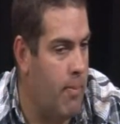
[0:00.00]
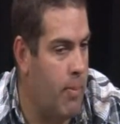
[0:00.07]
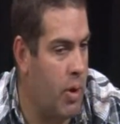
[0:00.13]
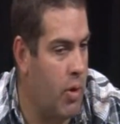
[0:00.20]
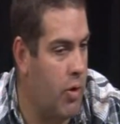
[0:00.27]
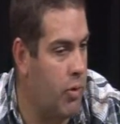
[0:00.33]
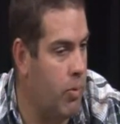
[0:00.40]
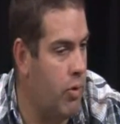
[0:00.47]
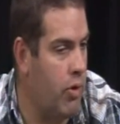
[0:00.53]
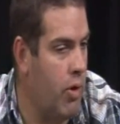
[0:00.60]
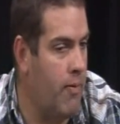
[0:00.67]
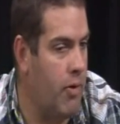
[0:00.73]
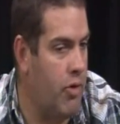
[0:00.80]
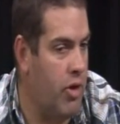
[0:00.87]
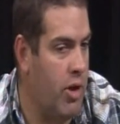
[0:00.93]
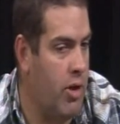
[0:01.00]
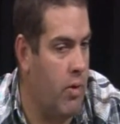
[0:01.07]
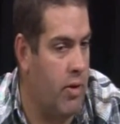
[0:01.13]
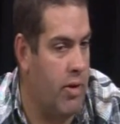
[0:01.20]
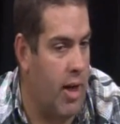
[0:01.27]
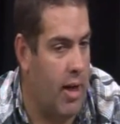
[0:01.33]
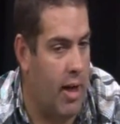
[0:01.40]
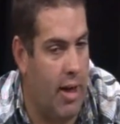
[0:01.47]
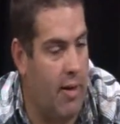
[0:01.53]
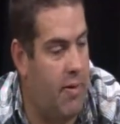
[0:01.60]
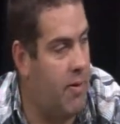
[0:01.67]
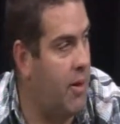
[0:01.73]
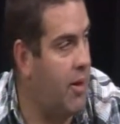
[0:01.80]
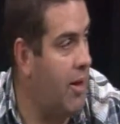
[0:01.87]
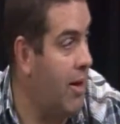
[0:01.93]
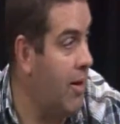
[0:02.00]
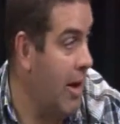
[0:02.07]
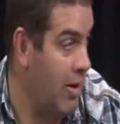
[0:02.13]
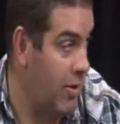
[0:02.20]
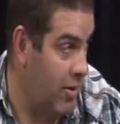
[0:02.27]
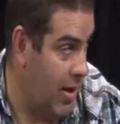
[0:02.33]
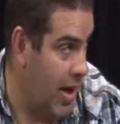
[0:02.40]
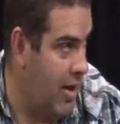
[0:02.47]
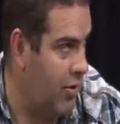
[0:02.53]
because it was off agenda, had done any thinking, as